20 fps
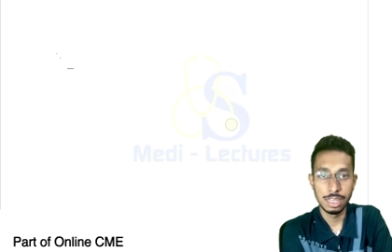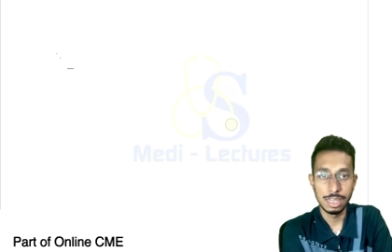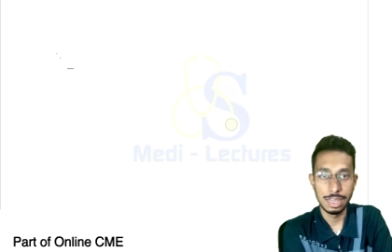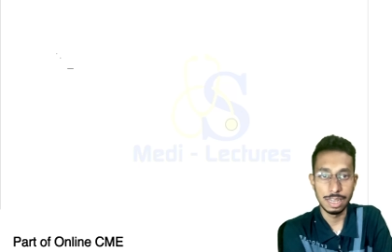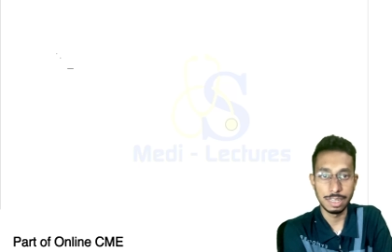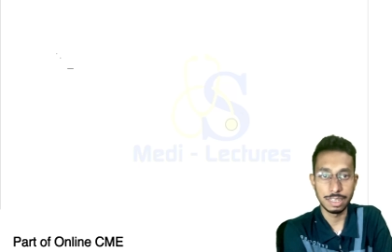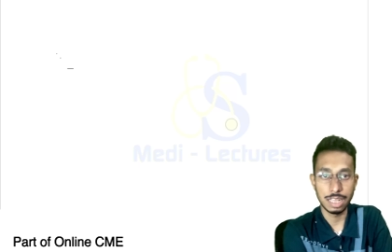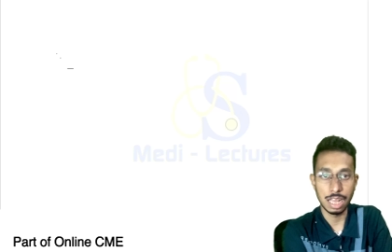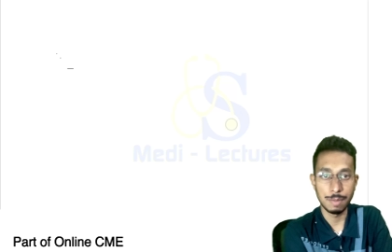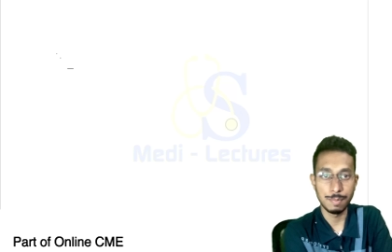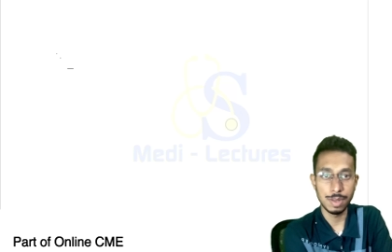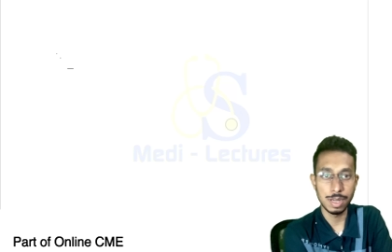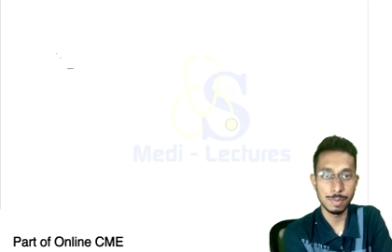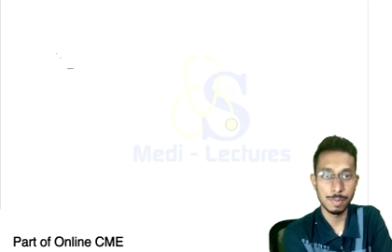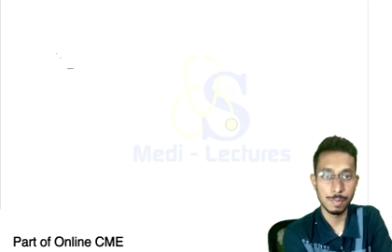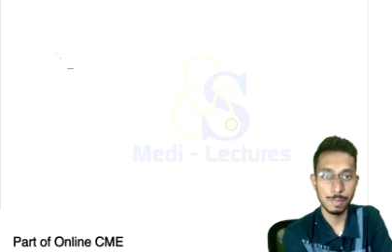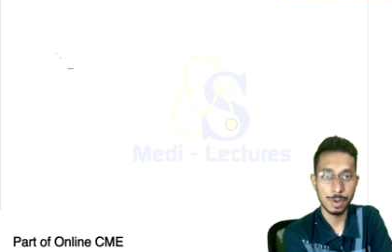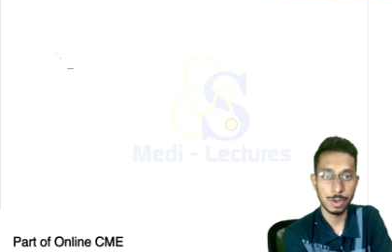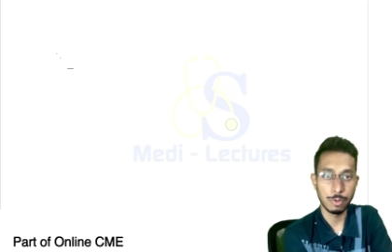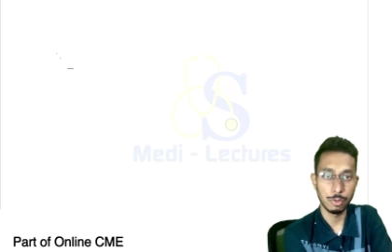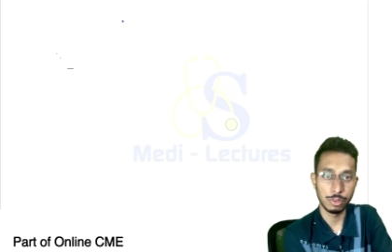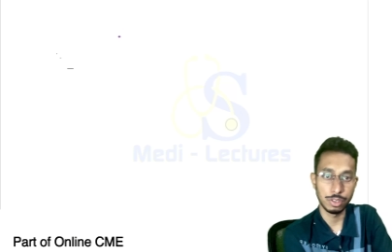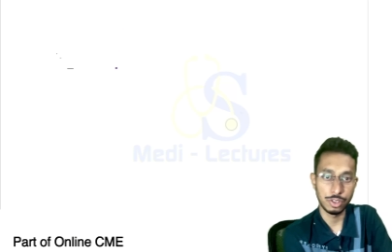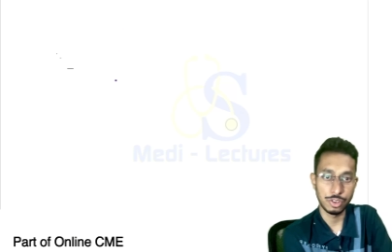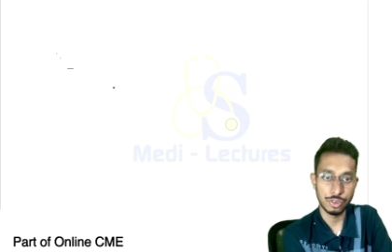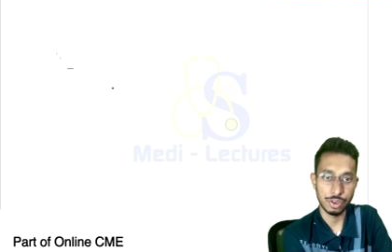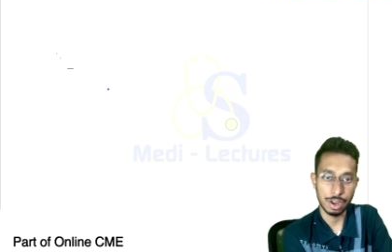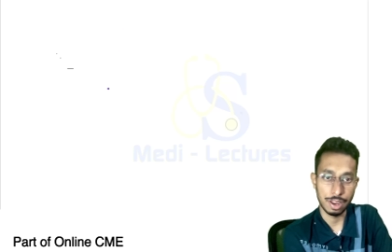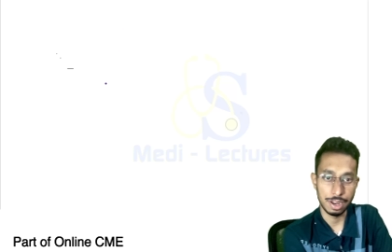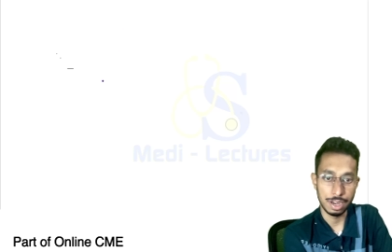It can be remembered with a
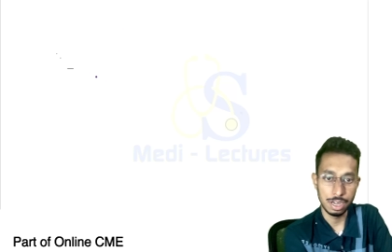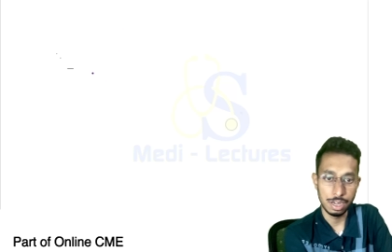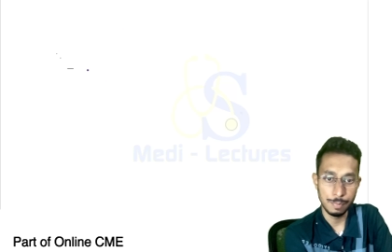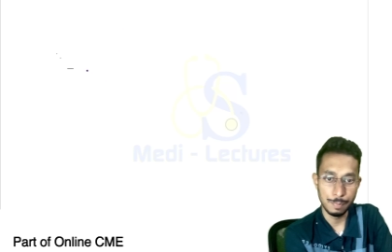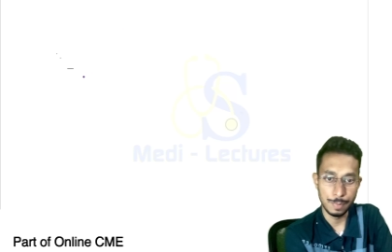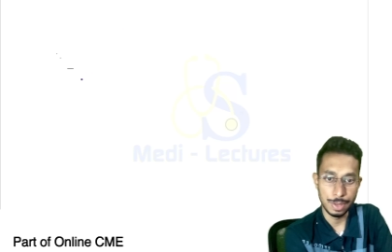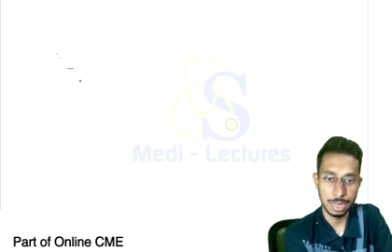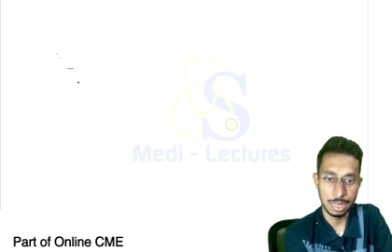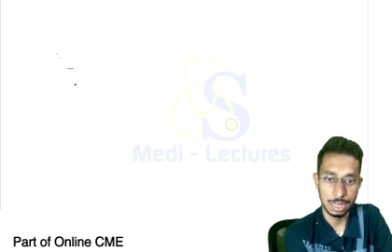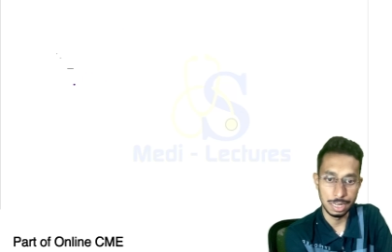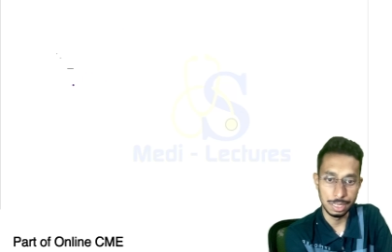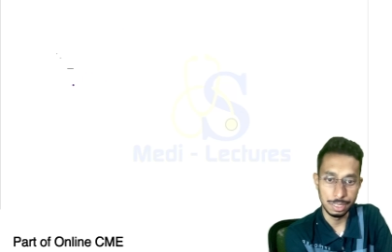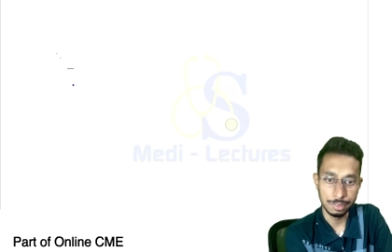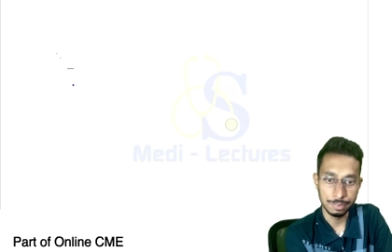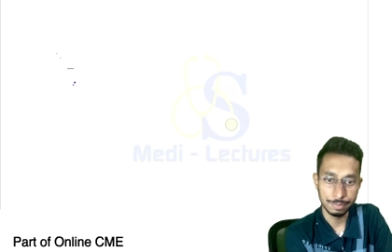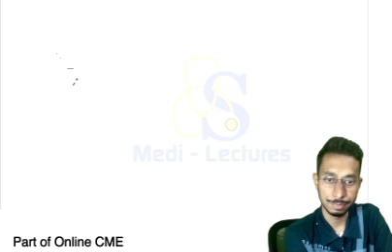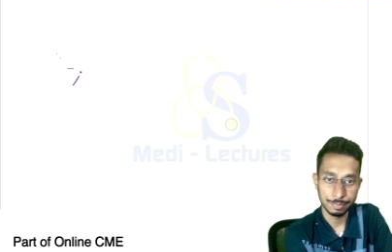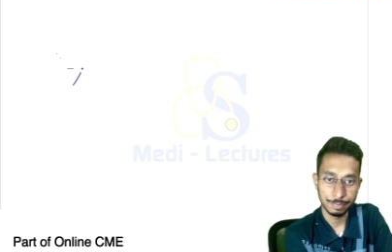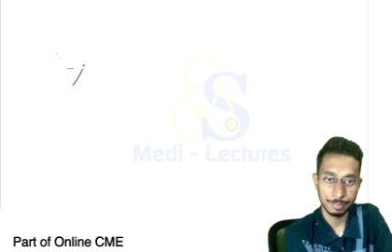triad, mainly